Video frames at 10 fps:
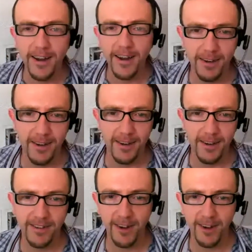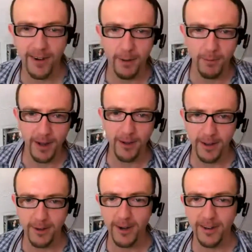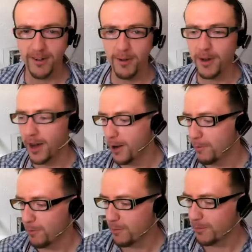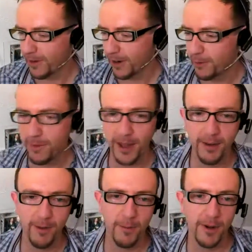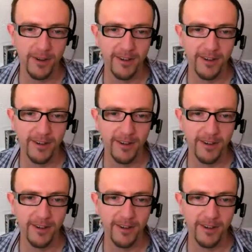Let's see how it comes out in the transcript. So thank you very much.